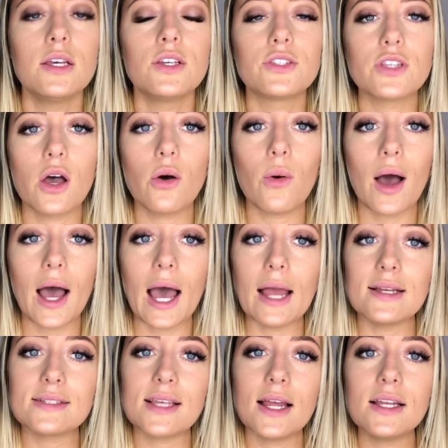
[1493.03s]
So I
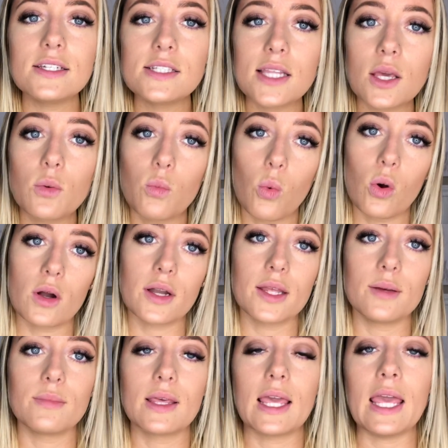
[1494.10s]
decided to like warn
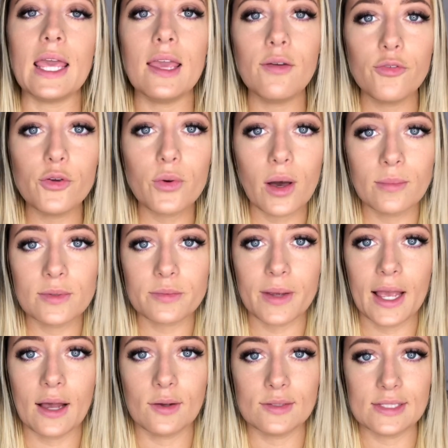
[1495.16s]
him, like, if you come to my
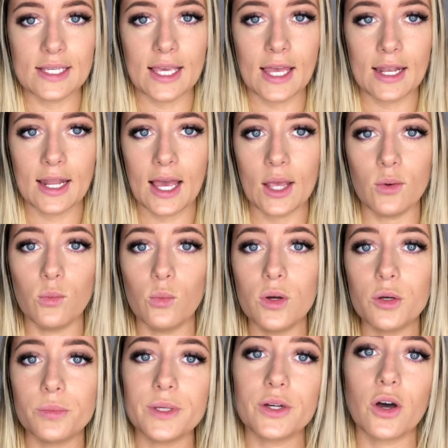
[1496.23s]
house again, I
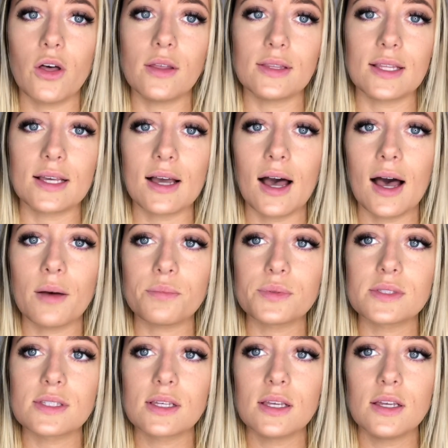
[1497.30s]
will be calling the
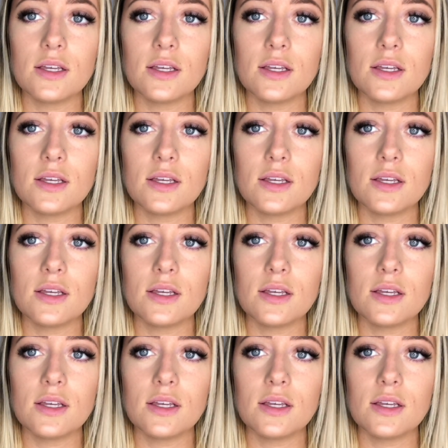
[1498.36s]
cops.